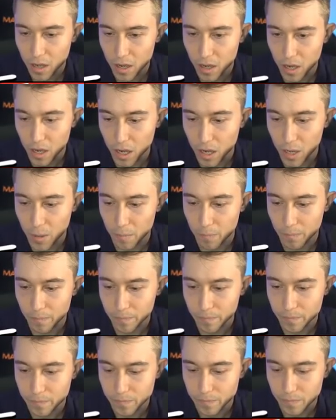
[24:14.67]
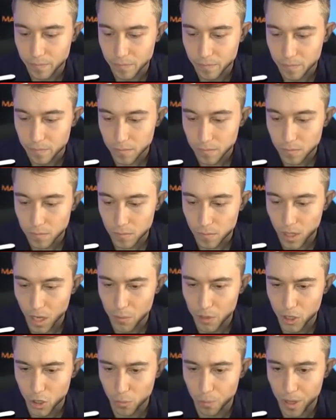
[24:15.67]
Um,
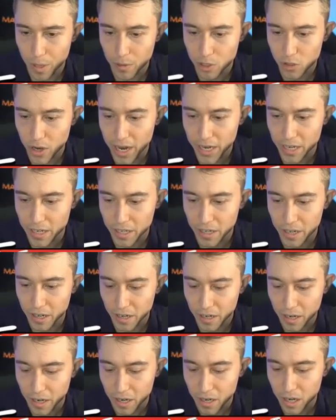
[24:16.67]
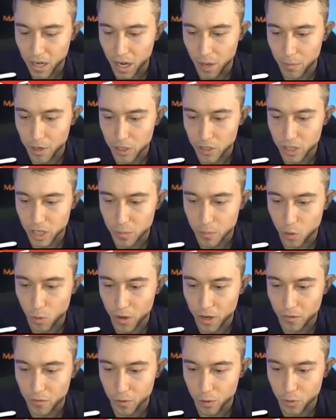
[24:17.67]
I'm going to go Baby Dragon here. I'm going to keep
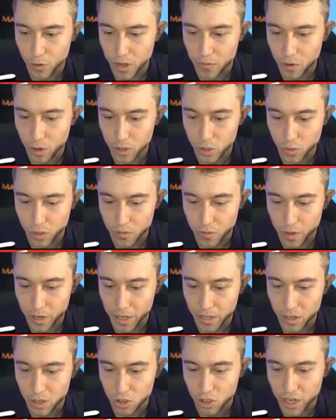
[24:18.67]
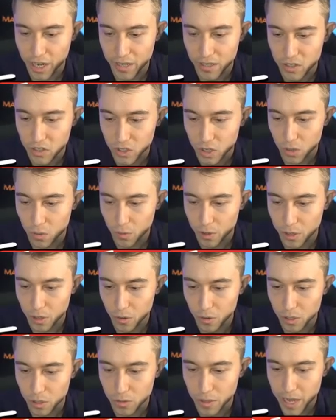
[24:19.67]
going in for Graveyards whenever I get the chance. So we're going
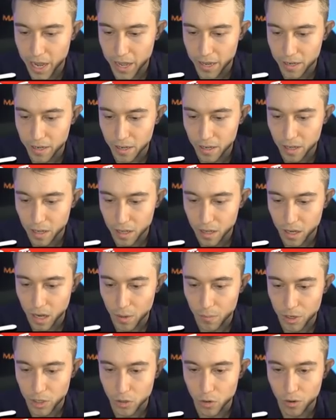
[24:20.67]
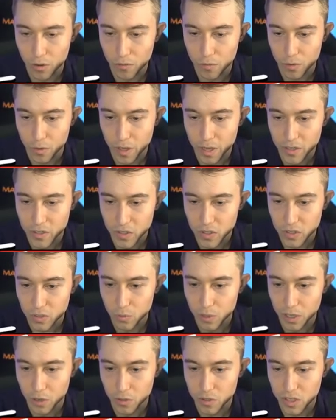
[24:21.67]
to go do that. I'm going to go in for this.
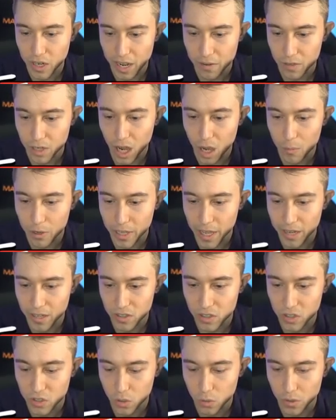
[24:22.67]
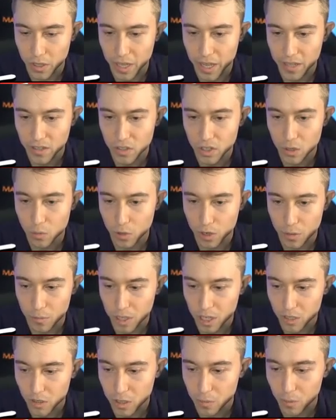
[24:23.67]
We know he's going to have Goblin Gang as his only answer. We're going to
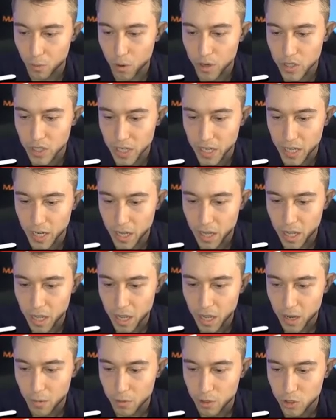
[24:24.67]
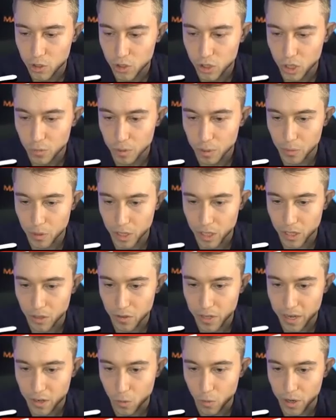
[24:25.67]
immediately Poison it. We should be able to
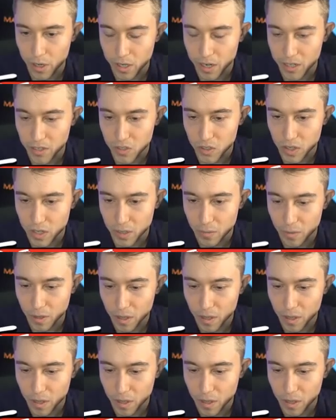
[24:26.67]
kill that quite nicely.